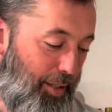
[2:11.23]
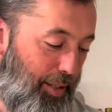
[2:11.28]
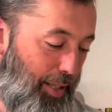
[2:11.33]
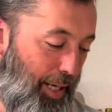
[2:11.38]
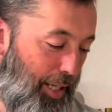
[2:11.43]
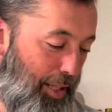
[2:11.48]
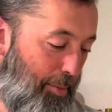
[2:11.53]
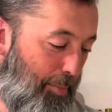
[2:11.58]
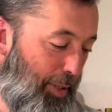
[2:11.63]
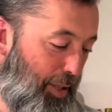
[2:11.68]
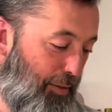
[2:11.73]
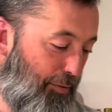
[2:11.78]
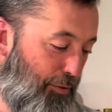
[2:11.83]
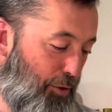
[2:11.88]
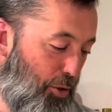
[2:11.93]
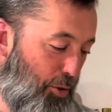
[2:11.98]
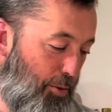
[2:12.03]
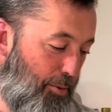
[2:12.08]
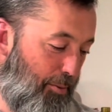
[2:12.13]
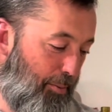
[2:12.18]
Not to be
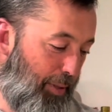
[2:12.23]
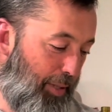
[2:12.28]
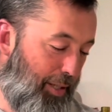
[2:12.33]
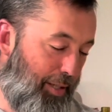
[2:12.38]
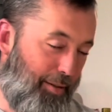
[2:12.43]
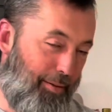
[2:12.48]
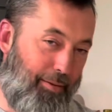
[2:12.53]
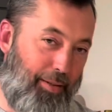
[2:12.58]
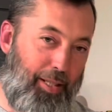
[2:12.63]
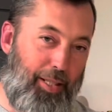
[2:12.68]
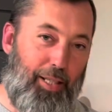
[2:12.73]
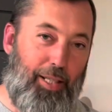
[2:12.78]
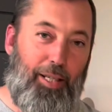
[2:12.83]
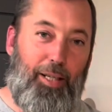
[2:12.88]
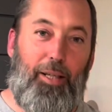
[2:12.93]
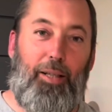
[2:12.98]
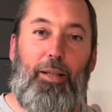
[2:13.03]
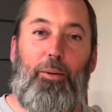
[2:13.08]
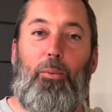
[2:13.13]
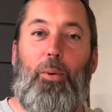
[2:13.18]
confused with your
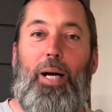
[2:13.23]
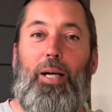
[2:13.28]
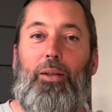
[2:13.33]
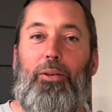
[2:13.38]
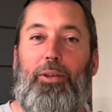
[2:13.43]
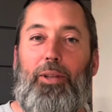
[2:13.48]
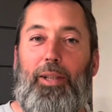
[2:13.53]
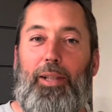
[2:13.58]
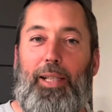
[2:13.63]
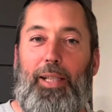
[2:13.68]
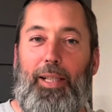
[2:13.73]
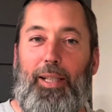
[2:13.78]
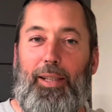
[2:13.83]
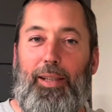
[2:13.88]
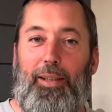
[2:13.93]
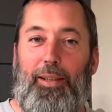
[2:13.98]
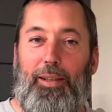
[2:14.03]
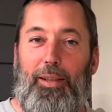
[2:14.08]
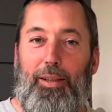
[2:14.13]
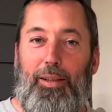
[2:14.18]
wild turkey
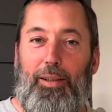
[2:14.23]
there.